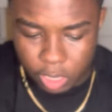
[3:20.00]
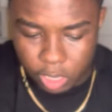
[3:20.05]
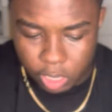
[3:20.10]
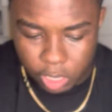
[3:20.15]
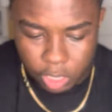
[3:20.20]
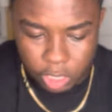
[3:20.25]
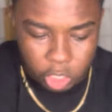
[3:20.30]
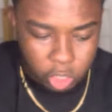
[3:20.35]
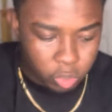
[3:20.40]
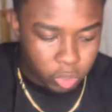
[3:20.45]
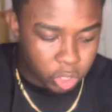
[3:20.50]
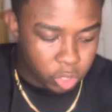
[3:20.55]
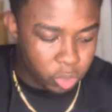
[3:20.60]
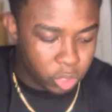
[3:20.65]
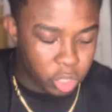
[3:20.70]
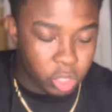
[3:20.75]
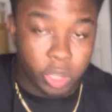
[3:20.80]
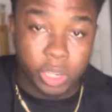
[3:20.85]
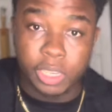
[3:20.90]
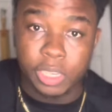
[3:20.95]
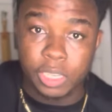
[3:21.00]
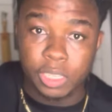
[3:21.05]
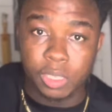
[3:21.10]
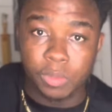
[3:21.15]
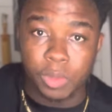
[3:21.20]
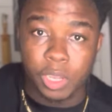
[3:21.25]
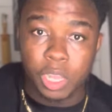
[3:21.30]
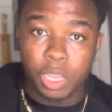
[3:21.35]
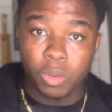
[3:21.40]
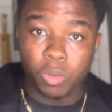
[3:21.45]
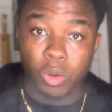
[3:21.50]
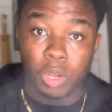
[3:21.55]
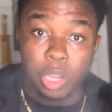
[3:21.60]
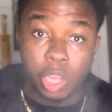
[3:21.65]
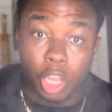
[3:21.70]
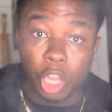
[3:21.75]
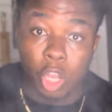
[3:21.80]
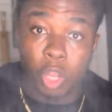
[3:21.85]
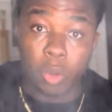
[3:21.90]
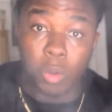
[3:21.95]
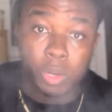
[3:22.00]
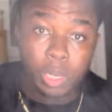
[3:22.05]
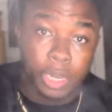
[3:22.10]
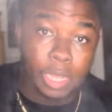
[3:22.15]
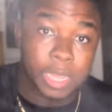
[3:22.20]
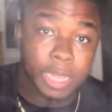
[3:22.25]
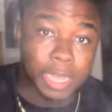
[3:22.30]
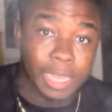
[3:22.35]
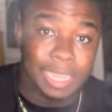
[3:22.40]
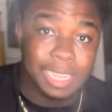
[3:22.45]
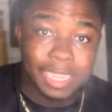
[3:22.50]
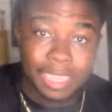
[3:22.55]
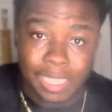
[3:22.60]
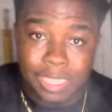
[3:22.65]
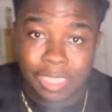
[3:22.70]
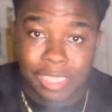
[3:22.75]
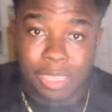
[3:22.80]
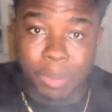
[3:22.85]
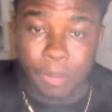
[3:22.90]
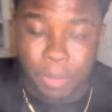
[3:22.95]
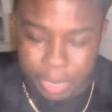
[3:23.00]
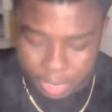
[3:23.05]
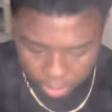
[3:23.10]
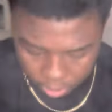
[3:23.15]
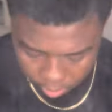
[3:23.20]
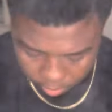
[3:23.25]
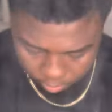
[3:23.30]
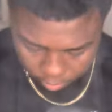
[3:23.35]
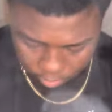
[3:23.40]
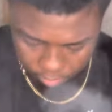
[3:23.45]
As soon as we start to get some color, we're going to lower the heat to medium.